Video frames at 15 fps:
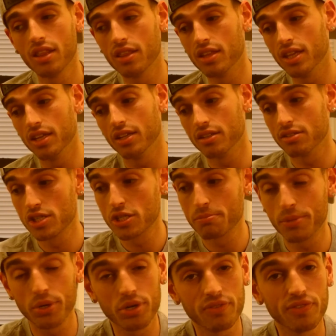The
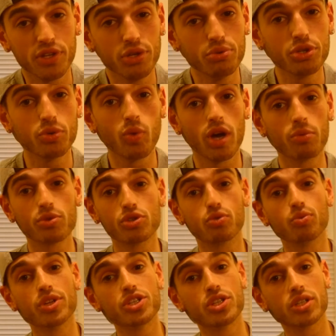Spirit of the Union one was
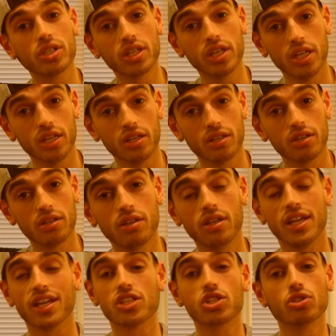originally
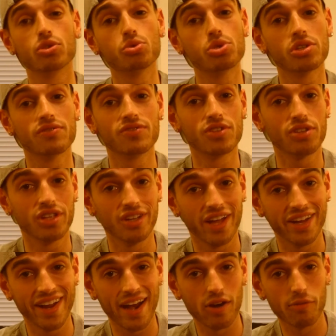exclusive to the
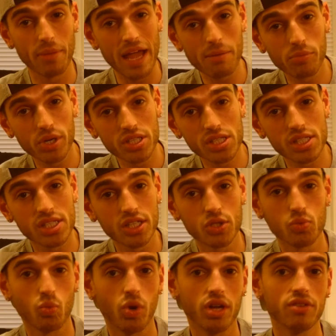United Arab Emirates. There's
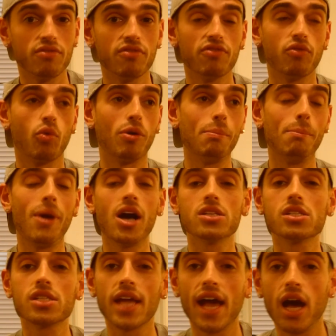one for
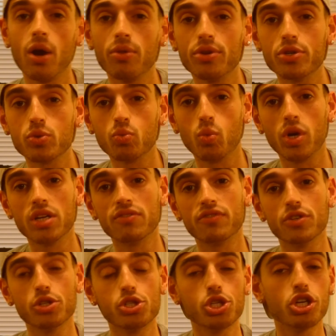Moscow, there's one
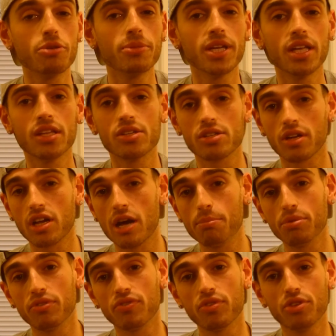for Germany, there's a
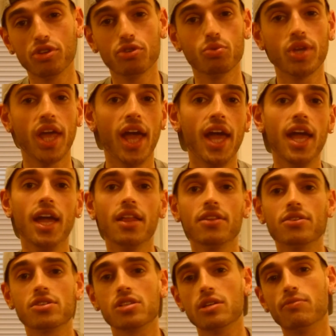couple for the UK,
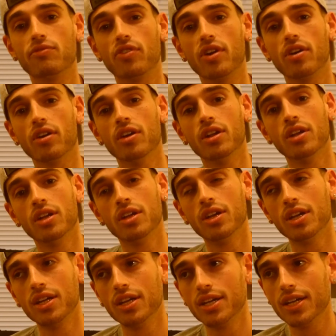there's some for
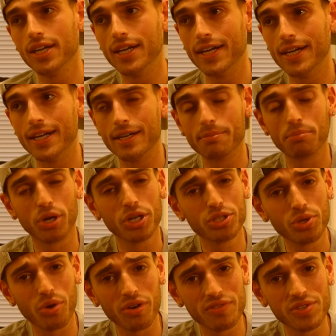
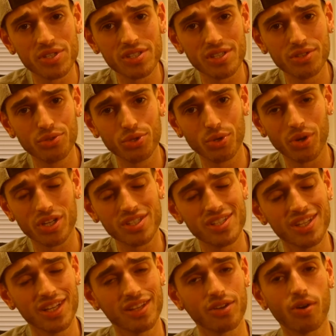Bergdorf's in New York
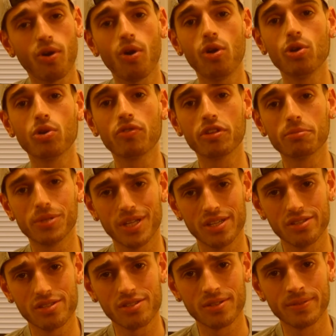City. They're all over the
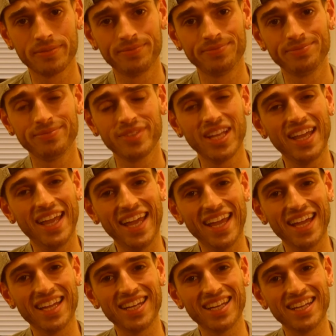place.
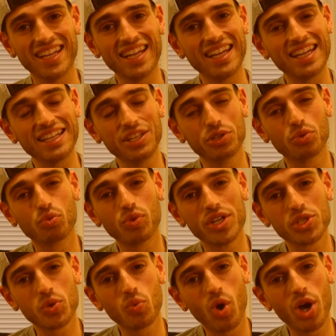And you
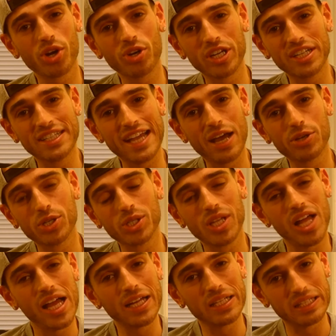risk watering down your
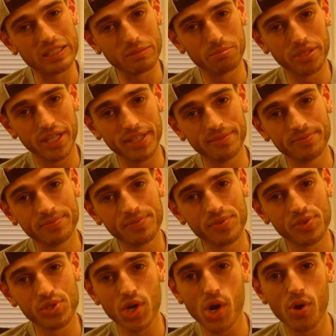line a little bit.
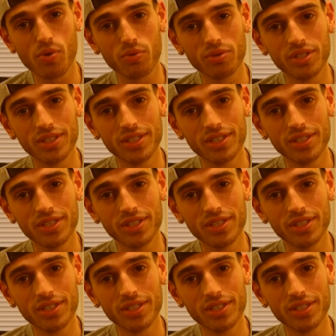So